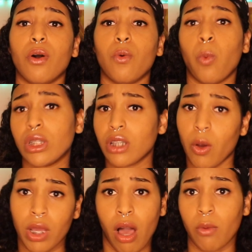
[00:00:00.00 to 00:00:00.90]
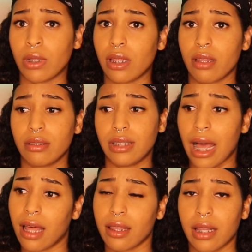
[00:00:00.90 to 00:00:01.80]
what's going on with
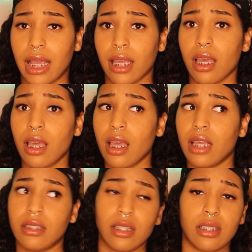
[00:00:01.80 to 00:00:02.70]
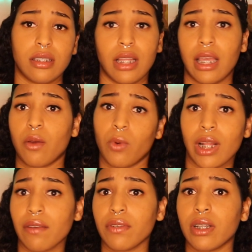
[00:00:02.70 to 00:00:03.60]
Seth? Like, is this like
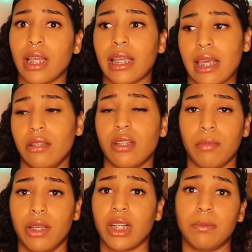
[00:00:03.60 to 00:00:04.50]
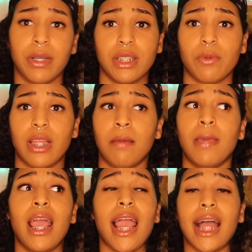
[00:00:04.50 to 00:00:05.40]
whatever? Like, can you tell me your experience with
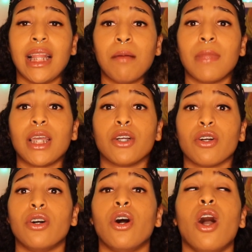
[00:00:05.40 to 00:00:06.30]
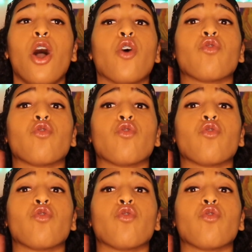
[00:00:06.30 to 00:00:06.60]
him? And I'm like, girl,